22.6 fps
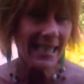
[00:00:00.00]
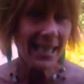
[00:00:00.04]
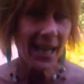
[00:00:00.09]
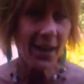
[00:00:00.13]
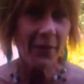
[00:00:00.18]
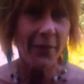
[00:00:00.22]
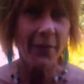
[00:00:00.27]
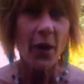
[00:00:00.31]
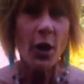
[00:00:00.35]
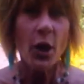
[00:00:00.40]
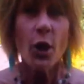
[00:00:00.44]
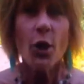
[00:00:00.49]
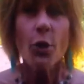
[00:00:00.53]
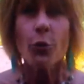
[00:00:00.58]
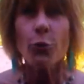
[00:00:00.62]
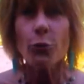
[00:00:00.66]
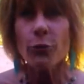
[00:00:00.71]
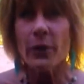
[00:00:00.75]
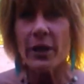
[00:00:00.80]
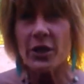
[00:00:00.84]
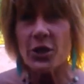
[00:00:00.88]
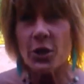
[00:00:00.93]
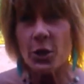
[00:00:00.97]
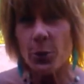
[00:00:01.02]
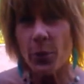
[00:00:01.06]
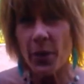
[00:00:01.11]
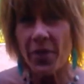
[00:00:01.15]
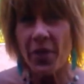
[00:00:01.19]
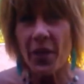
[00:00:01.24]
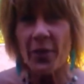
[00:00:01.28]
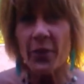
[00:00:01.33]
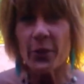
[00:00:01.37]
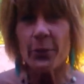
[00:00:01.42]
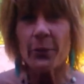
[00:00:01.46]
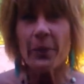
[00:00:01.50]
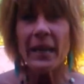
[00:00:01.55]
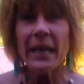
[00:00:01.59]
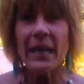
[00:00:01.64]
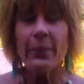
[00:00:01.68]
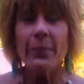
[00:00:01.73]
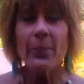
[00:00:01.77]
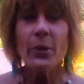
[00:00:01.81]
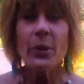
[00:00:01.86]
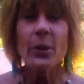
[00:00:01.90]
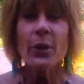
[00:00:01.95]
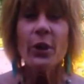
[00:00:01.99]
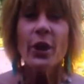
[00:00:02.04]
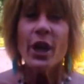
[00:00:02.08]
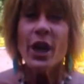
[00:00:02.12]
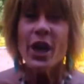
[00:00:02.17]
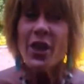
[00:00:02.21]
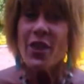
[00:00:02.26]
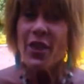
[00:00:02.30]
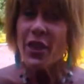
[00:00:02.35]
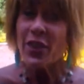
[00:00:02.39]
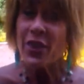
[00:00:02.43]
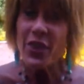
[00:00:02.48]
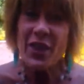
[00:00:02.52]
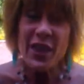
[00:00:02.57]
stuff richer with other people, that